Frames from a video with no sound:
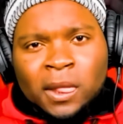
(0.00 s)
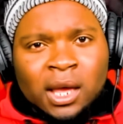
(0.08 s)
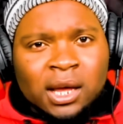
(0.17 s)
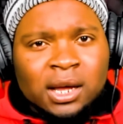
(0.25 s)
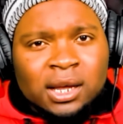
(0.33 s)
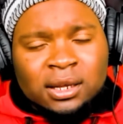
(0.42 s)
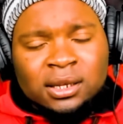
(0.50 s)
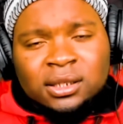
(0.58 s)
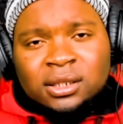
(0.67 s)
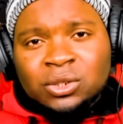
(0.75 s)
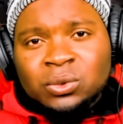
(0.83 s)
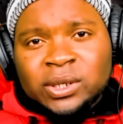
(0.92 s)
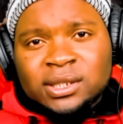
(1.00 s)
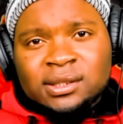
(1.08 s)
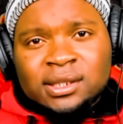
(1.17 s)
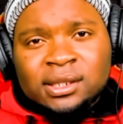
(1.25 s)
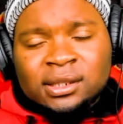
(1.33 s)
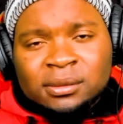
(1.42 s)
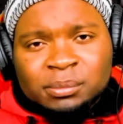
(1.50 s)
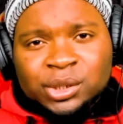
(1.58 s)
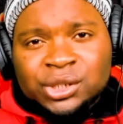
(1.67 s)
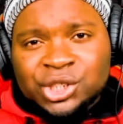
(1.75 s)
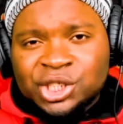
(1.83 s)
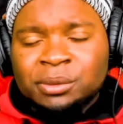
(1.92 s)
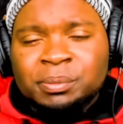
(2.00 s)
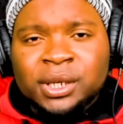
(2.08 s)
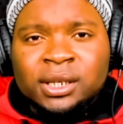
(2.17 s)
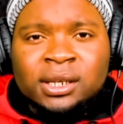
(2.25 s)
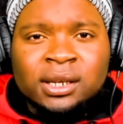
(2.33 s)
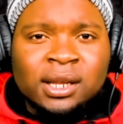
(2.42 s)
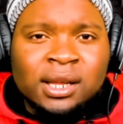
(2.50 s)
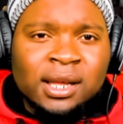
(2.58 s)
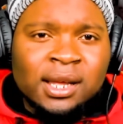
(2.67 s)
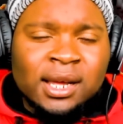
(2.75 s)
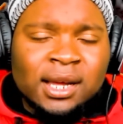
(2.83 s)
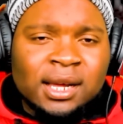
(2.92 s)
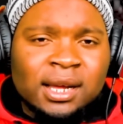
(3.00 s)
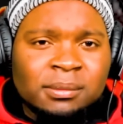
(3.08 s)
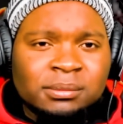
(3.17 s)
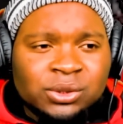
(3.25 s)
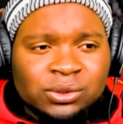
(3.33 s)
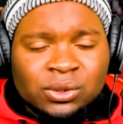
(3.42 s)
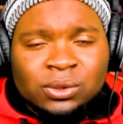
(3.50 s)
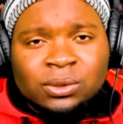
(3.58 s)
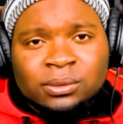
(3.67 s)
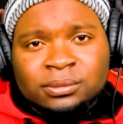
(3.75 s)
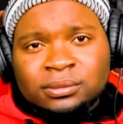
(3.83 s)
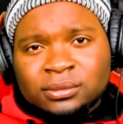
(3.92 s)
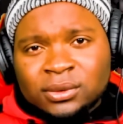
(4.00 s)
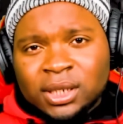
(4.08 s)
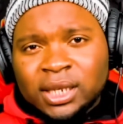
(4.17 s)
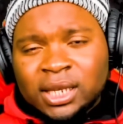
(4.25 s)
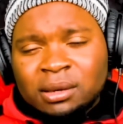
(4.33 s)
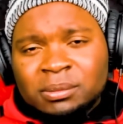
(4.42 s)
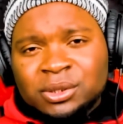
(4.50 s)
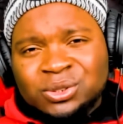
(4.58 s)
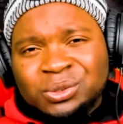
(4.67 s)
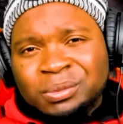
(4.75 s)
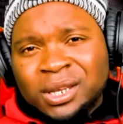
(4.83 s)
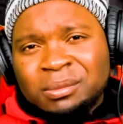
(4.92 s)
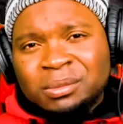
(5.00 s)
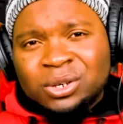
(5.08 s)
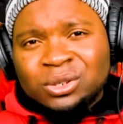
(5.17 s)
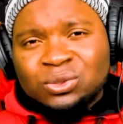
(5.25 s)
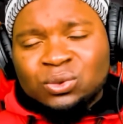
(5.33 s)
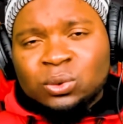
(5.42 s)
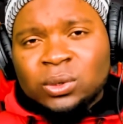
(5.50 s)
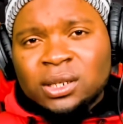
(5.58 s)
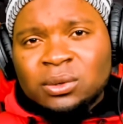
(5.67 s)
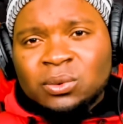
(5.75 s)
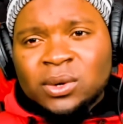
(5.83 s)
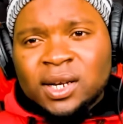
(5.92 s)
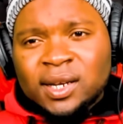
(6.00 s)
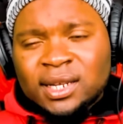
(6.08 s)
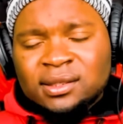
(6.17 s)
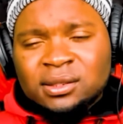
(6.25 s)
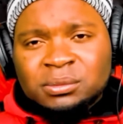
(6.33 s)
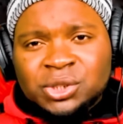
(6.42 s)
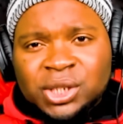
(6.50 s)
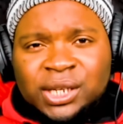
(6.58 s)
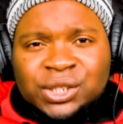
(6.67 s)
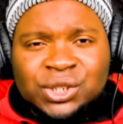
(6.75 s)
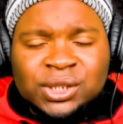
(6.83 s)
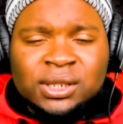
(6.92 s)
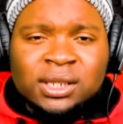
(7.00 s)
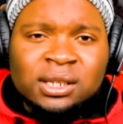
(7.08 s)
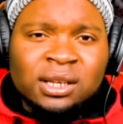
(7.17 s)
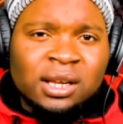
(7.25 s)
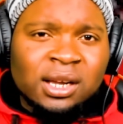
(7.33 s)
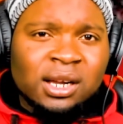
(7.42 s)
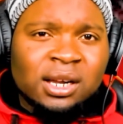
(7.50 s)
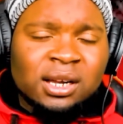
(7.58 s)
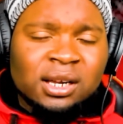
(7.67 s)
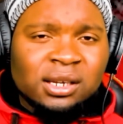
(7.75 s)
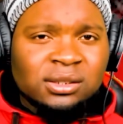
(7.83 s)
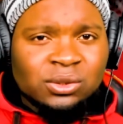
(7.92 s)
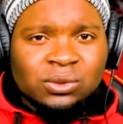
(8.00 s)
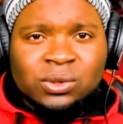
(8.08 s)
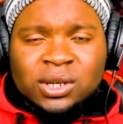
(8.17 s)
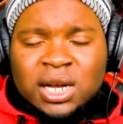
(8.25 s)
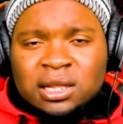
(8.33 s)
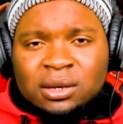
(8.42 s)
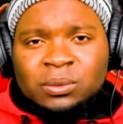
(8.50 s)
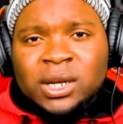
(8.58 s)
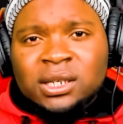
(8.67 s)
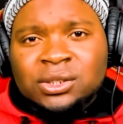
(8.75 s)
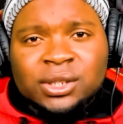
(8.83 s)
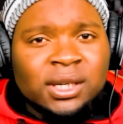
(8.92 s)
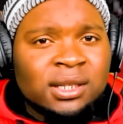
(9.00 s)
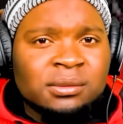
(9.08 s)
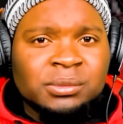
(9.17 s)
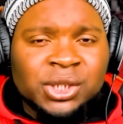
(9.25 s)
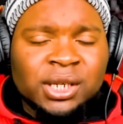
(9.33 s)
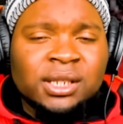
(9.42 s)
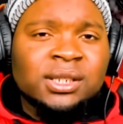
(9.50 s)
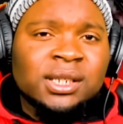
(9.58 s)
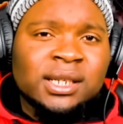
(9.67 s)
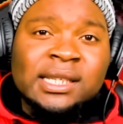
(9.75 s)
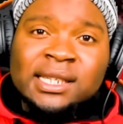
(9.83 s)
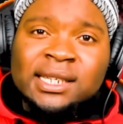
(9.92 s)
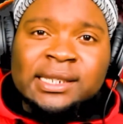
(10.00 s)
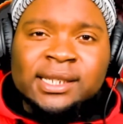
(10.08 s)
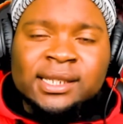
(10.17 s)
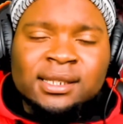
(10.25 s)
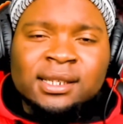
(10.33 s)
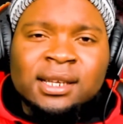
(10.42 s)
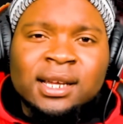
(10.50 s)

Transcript: USD plus shipping. So it came out to be about 21 and some change. So 2,100 and some change Canadian